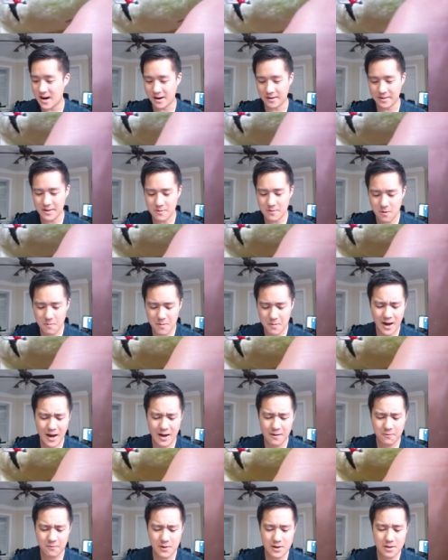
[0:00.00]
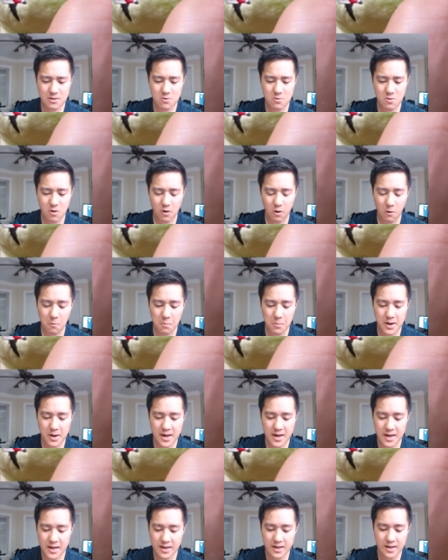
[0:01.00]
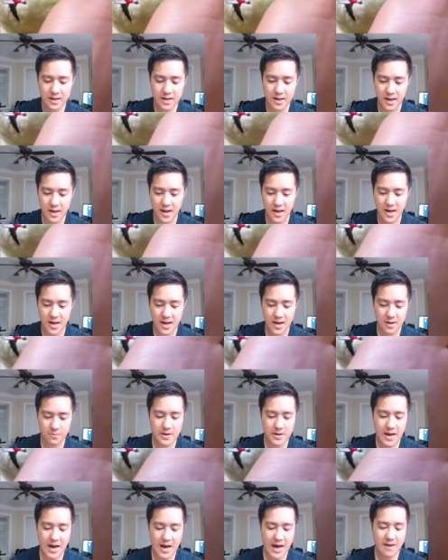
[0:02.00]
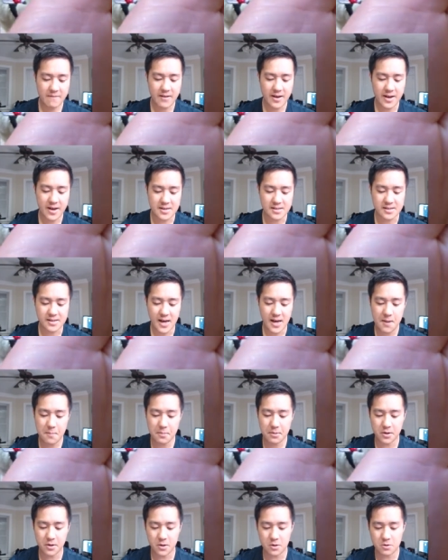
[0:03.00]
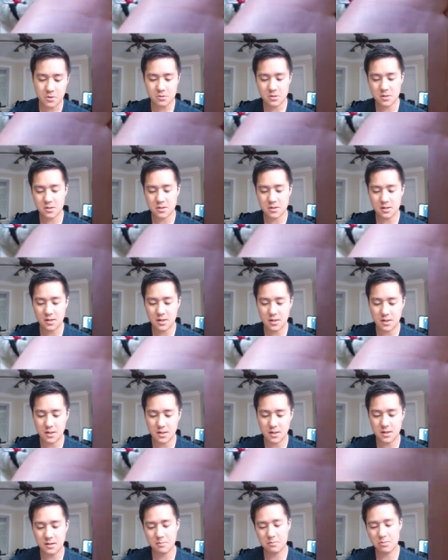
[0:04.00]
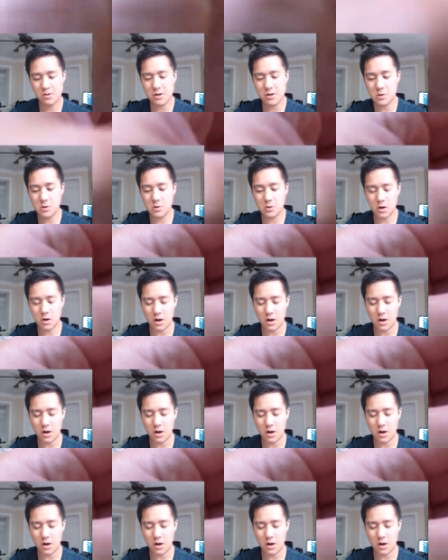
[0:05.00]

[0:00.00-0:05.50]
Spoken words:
right, I think we're about halfway through our opening, and we have a Zapdos, pretty cool